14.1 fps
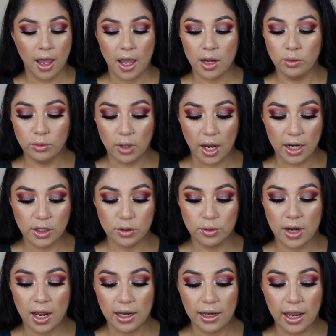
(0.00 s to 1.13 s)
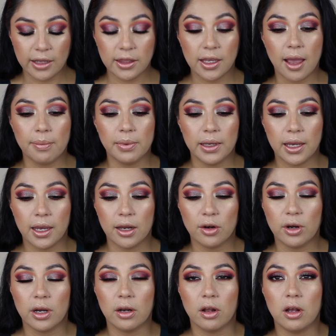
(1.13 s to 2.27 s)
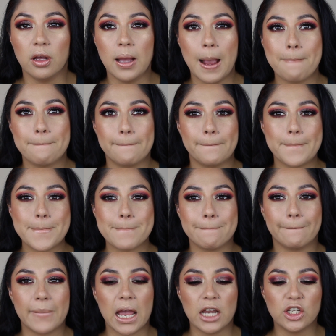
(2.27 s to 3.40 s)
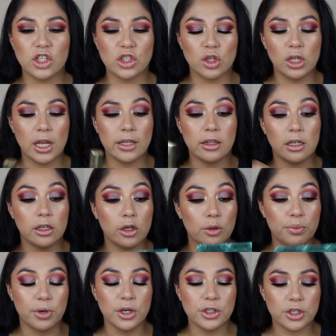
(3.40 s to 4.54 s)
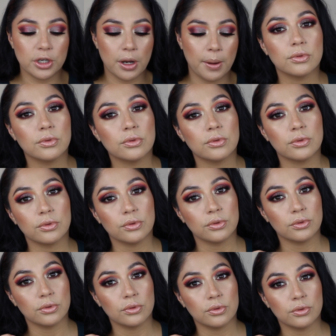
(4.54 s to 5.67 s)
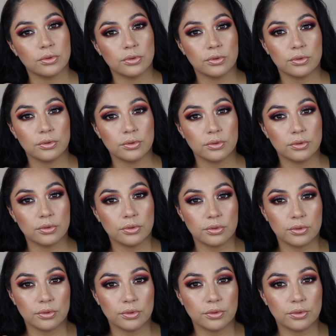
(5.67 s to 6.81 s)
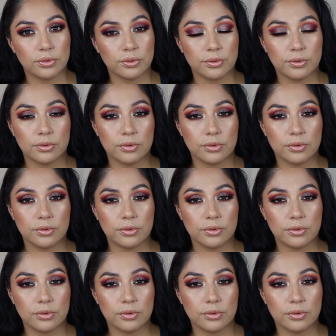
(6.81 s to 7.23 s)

I do not like the applicator at all. I just don't like the little brush. So this is in the shade Glass Lip.